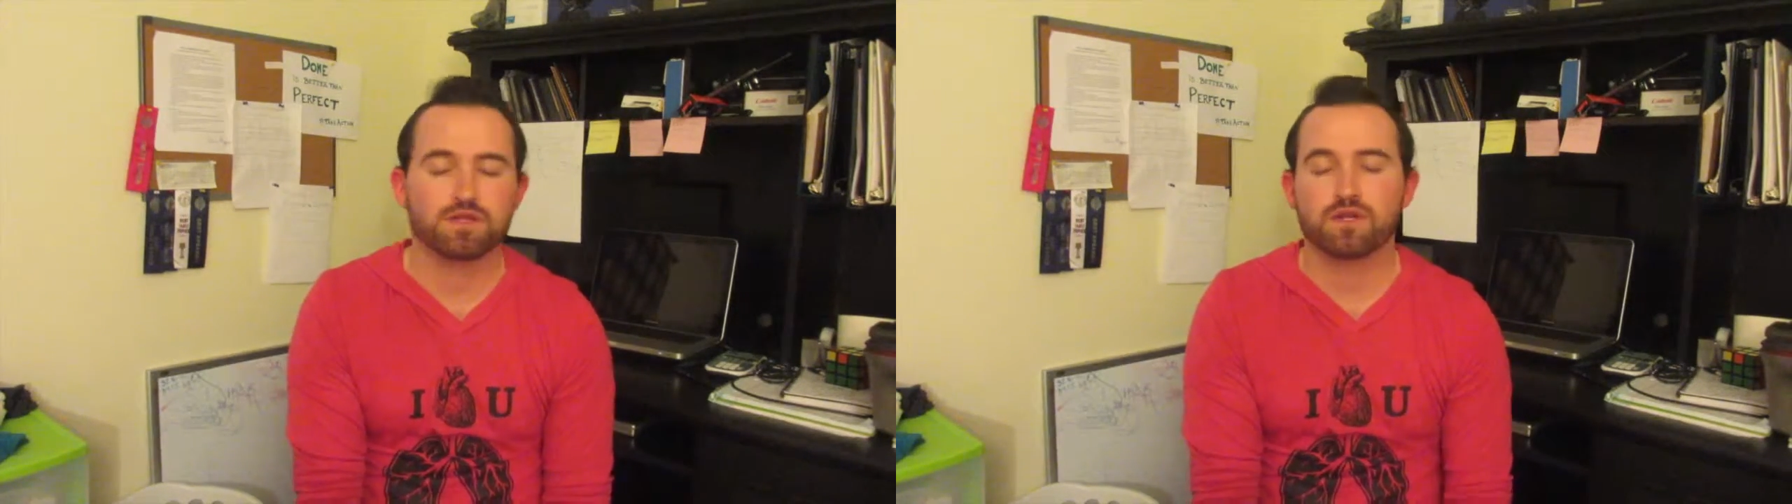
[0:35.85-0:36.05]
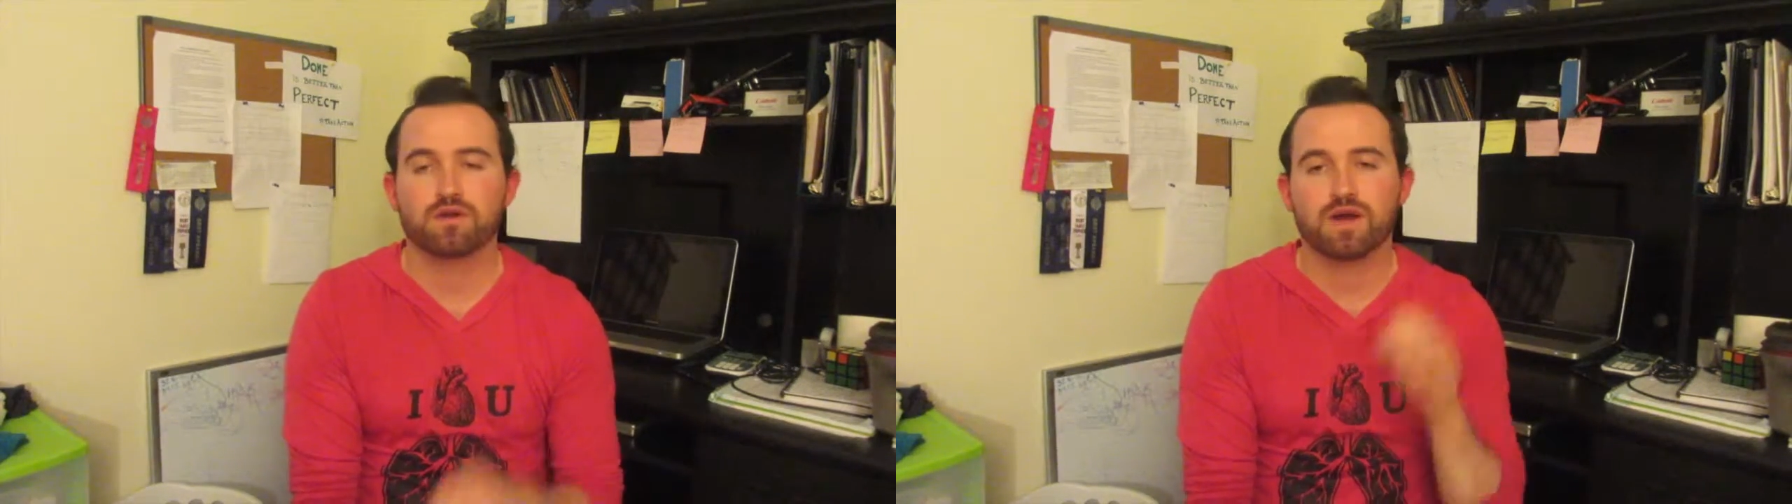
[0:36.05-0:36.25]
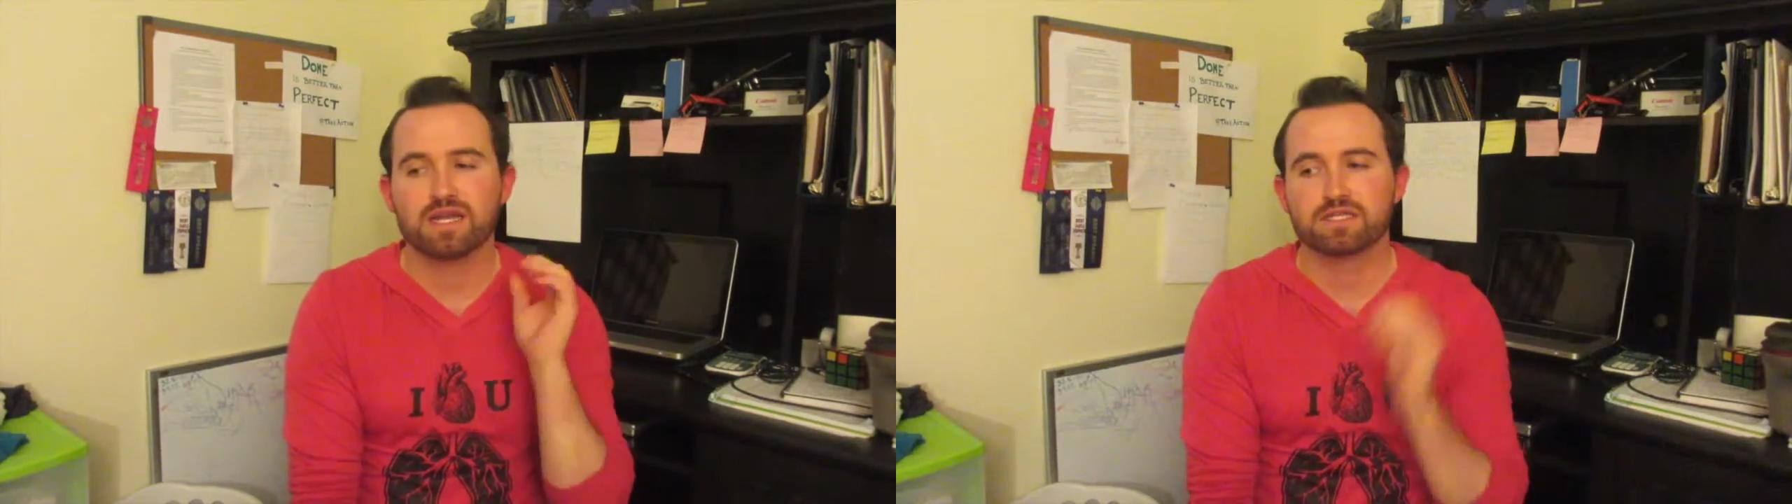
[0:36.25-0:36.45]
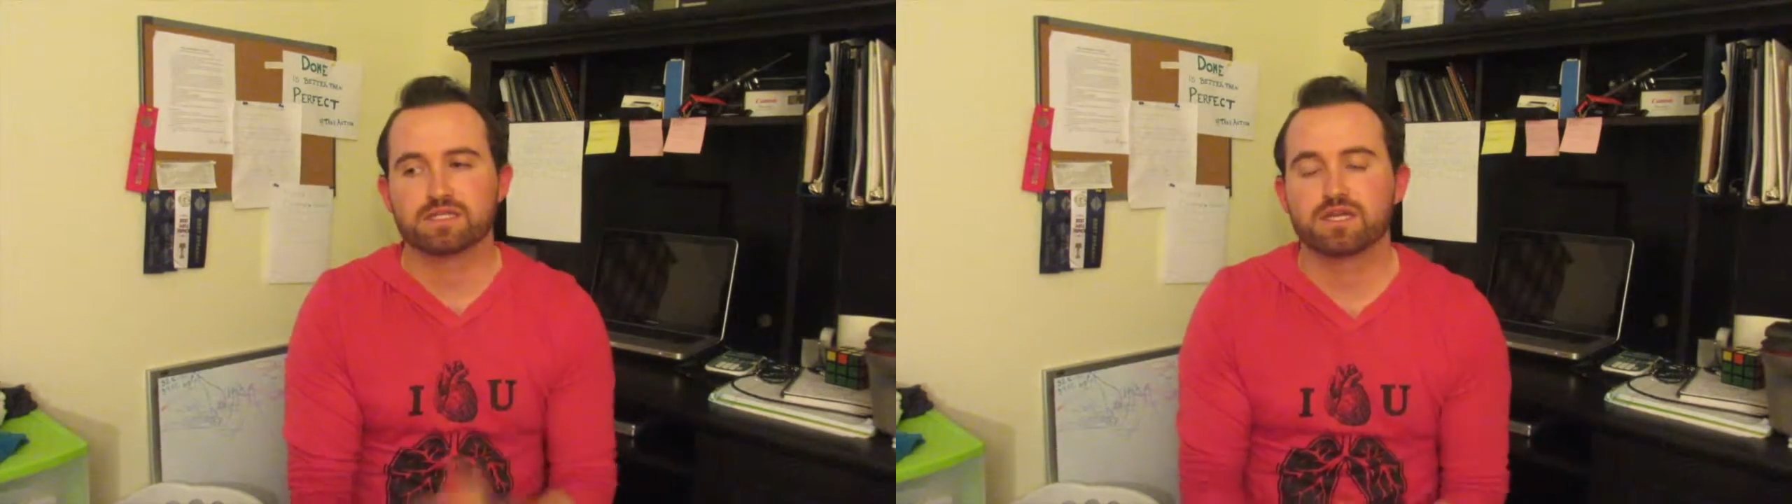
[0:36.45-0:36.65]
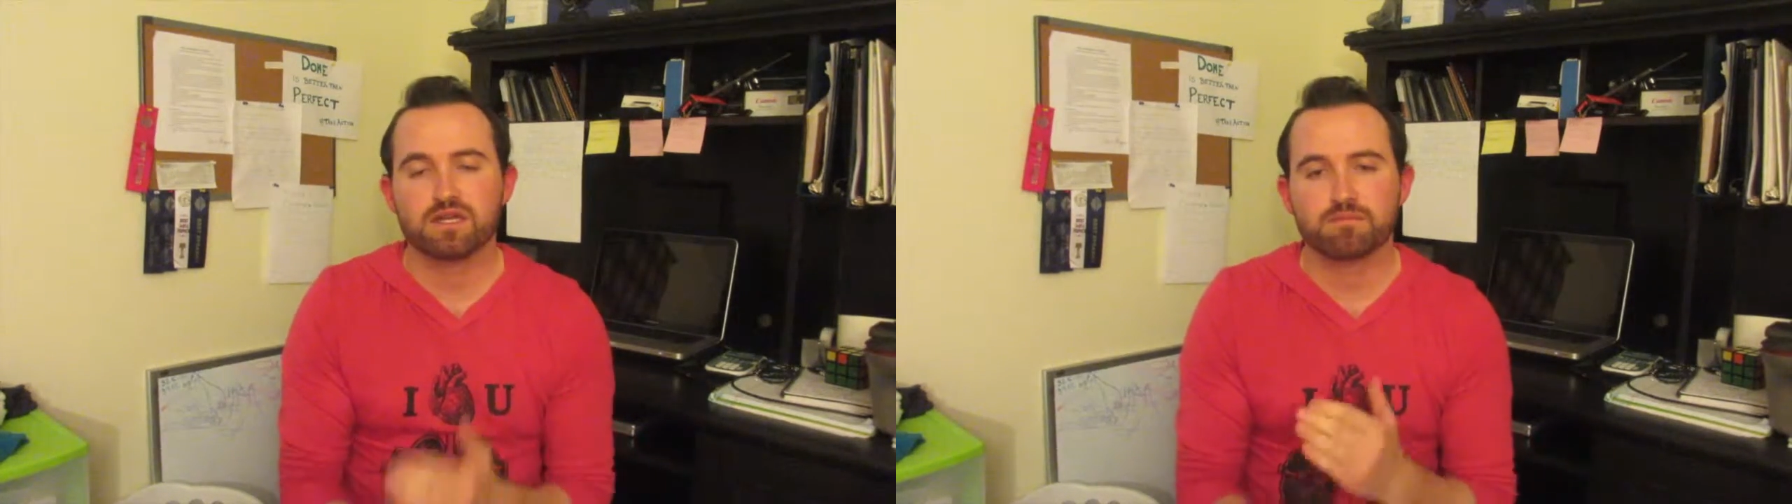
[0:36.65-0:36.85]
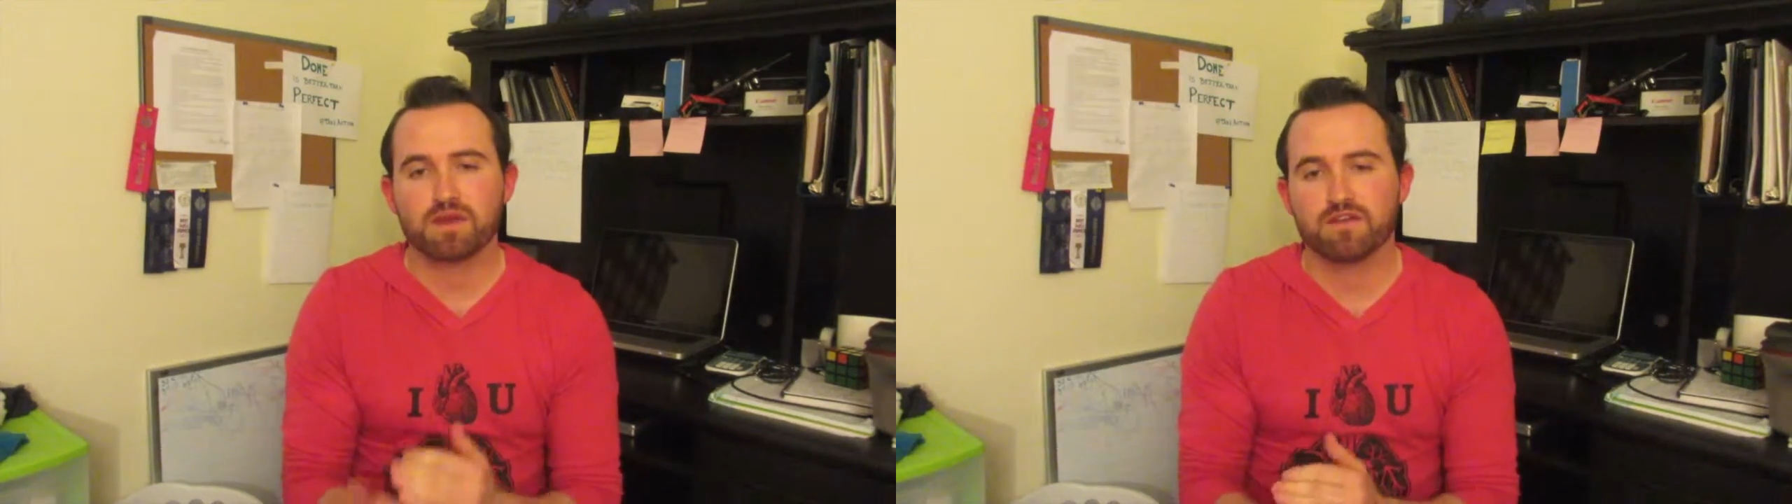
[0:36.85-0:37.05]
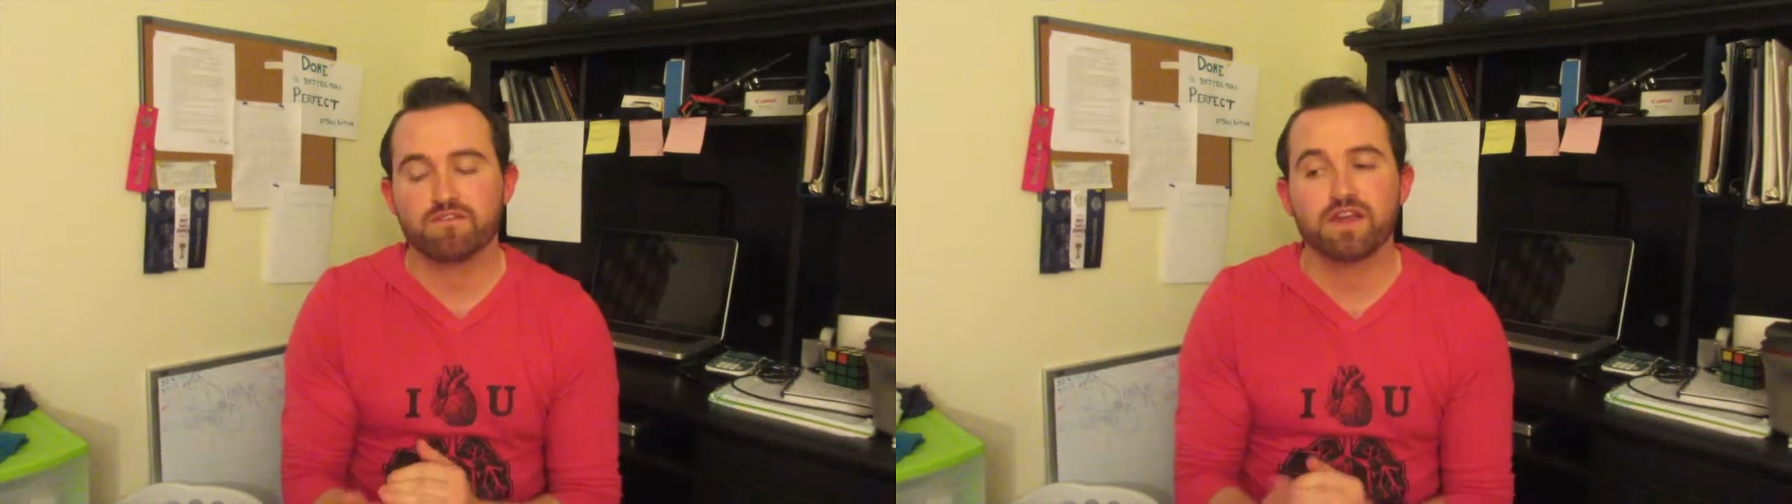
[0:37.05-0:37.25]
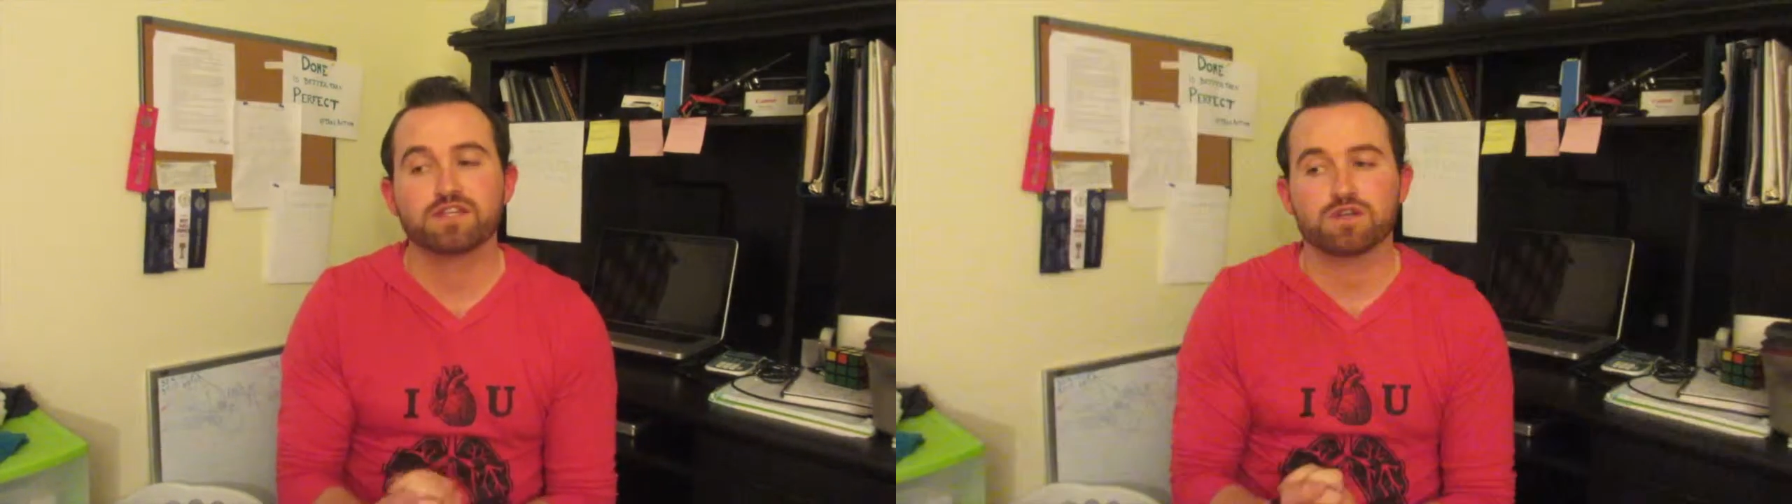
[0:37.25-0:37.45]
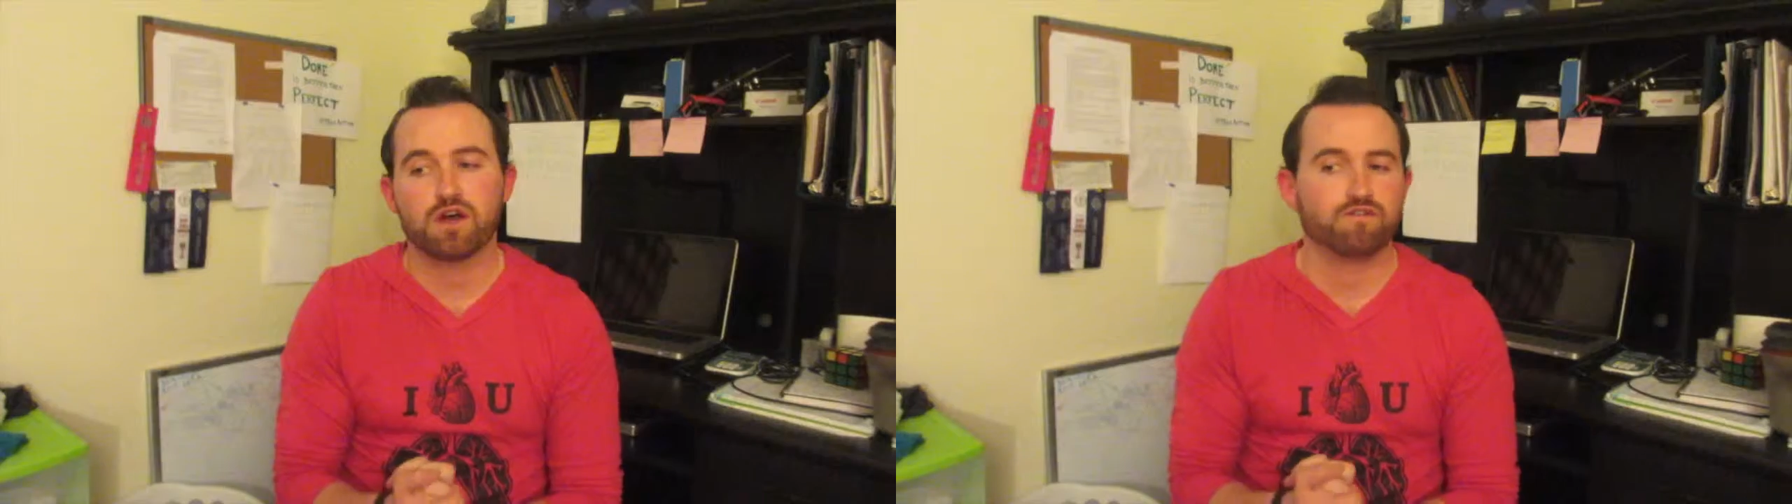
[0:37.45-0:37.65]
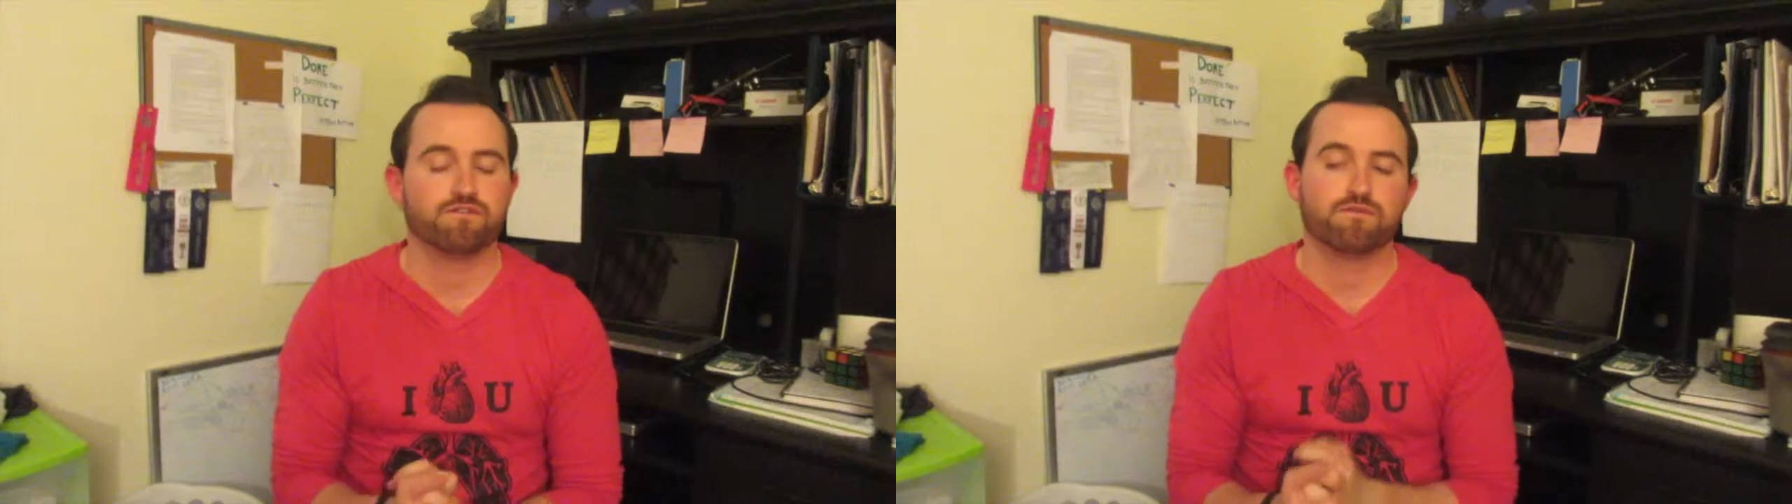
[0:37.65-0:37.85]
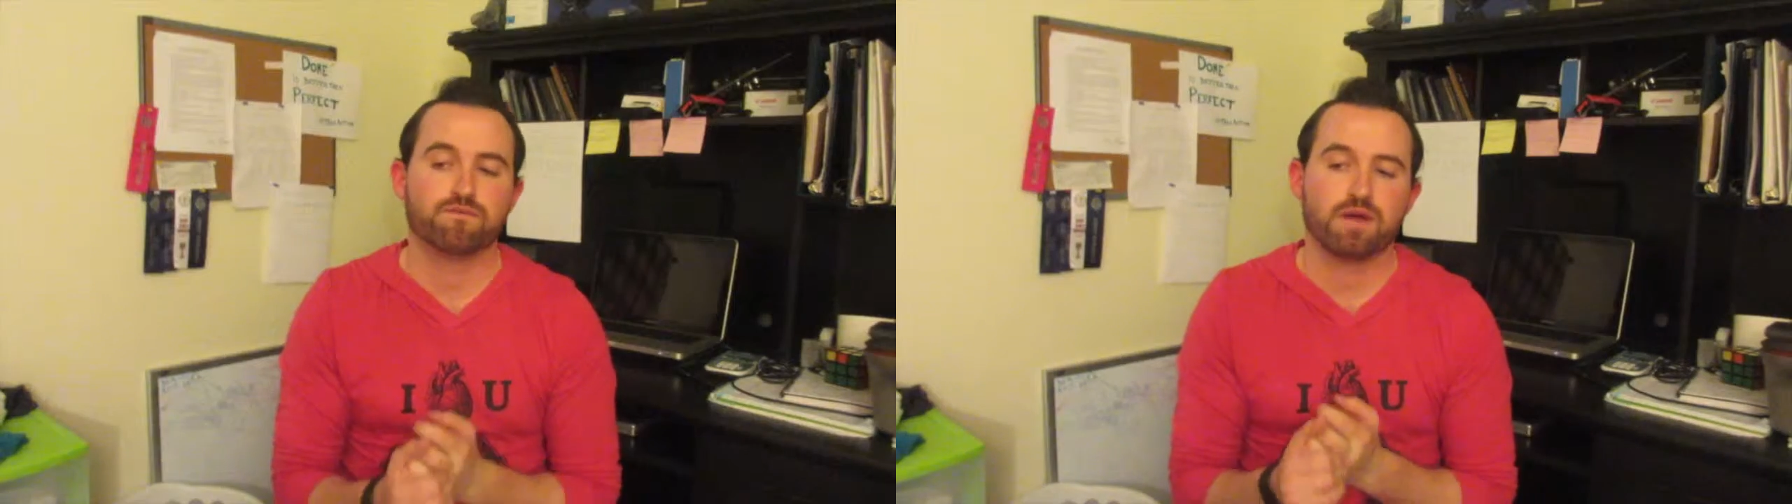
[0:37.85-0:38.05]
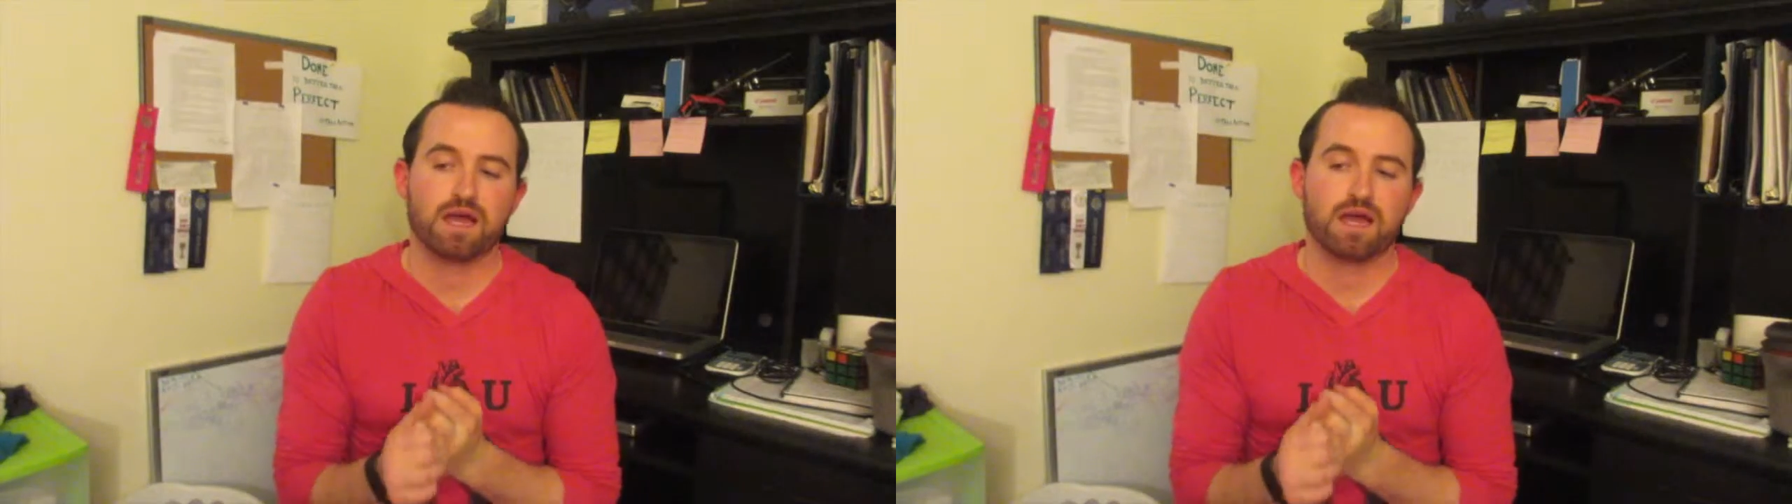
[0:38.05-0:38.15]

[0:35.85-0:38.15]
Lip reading: you know, I studied my face off.